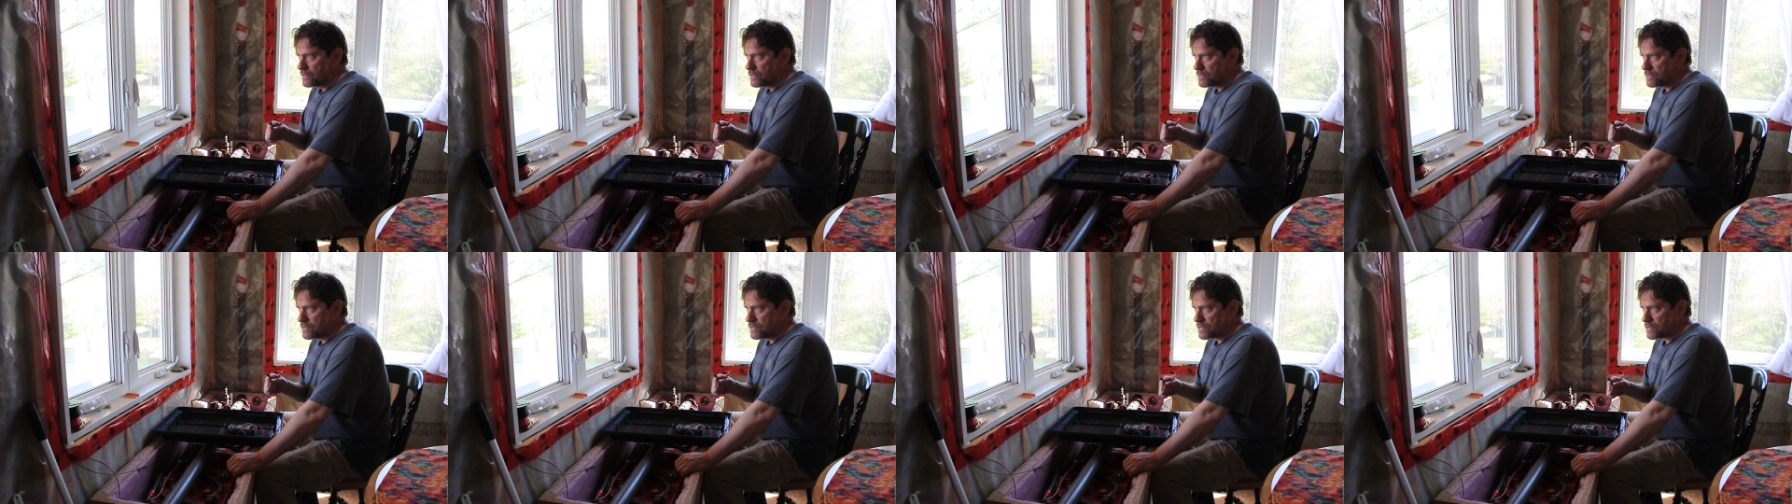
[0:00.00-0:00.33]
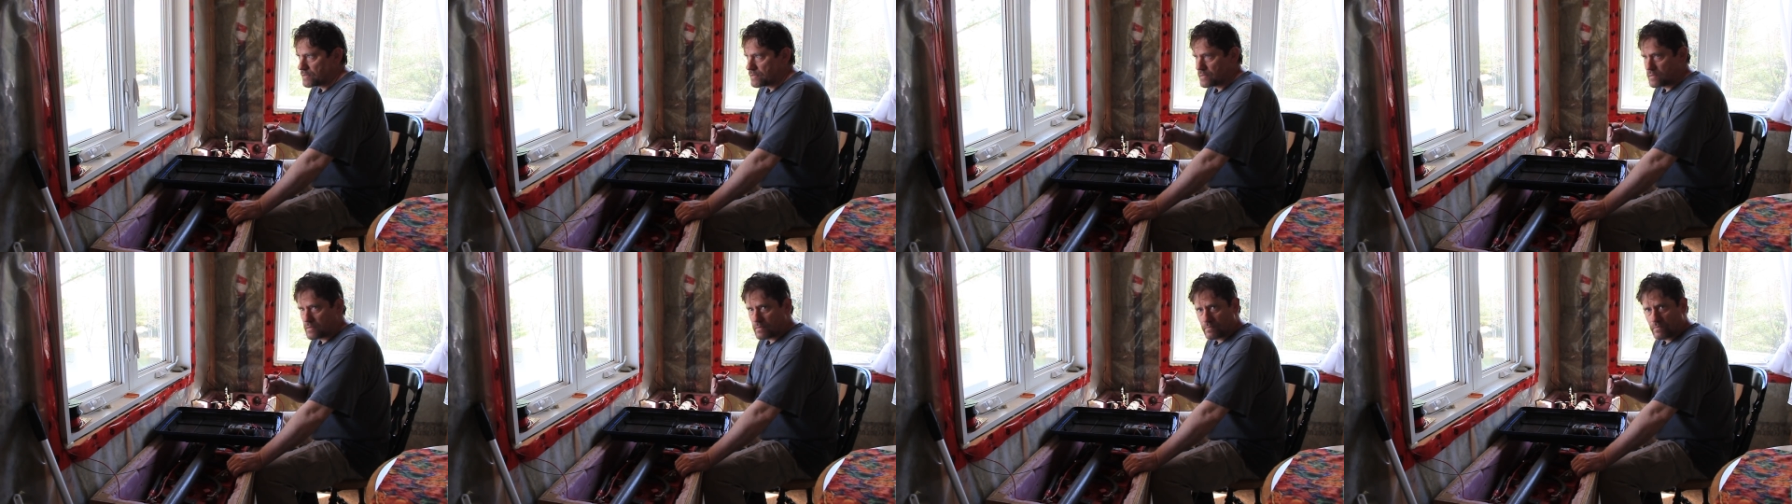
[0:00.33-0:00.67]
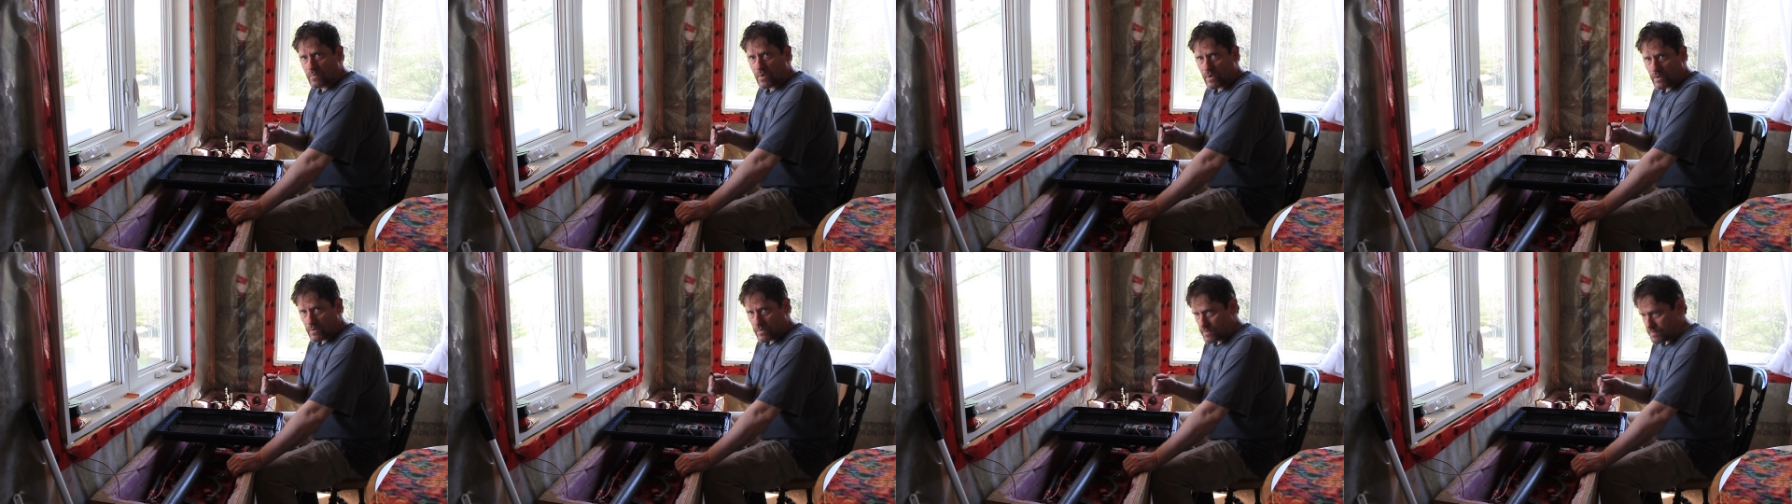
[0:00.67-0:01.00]
six,
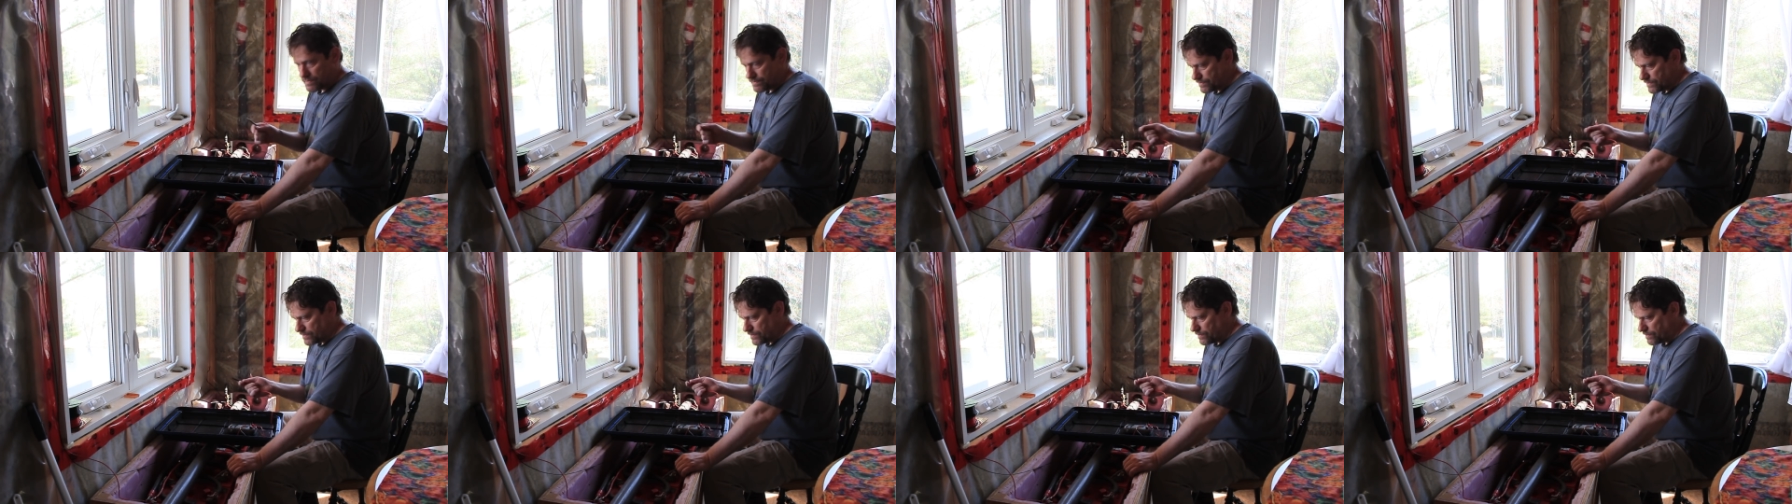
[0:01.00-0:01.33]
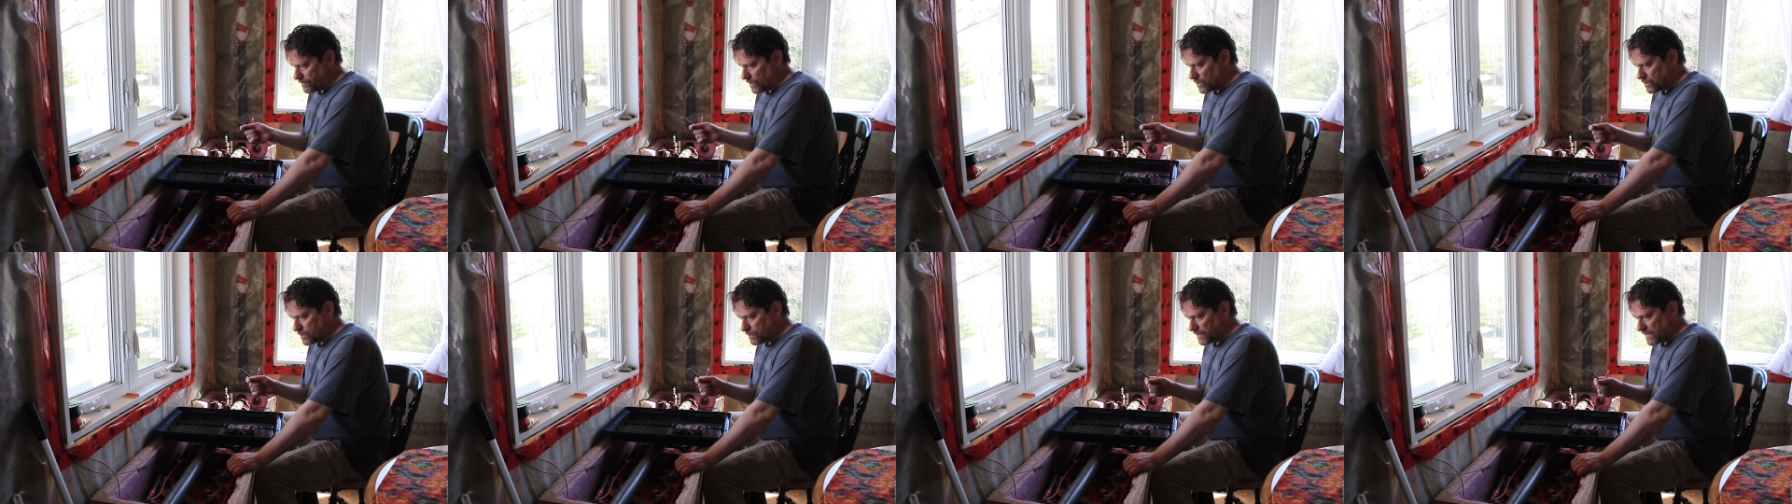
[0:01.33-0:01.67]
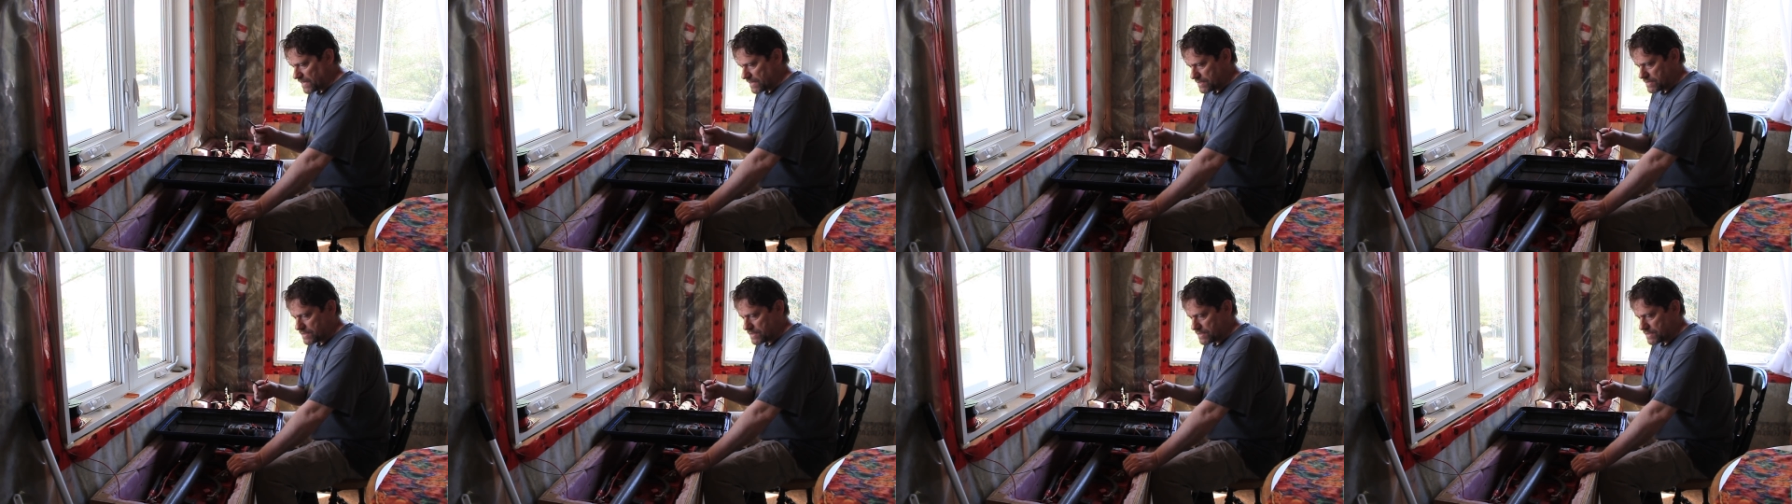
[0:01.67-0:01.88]
well, multiply